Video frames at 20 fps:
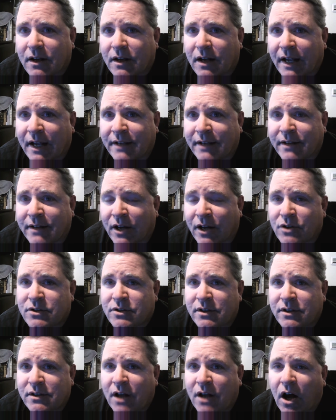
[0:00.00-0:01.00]
At
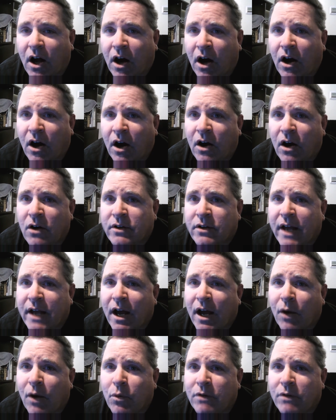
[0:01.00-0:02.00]
Nelson, oh
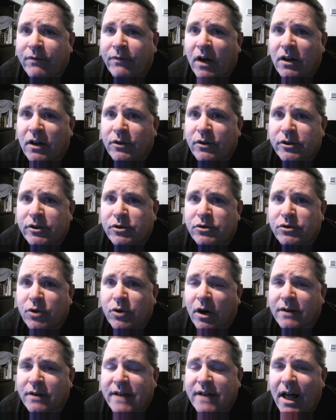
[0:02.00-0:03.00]
yeah, we'll follow you to
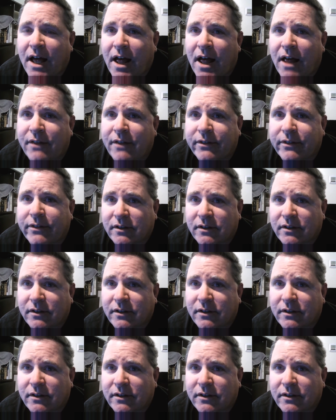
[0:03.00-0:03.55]
our death.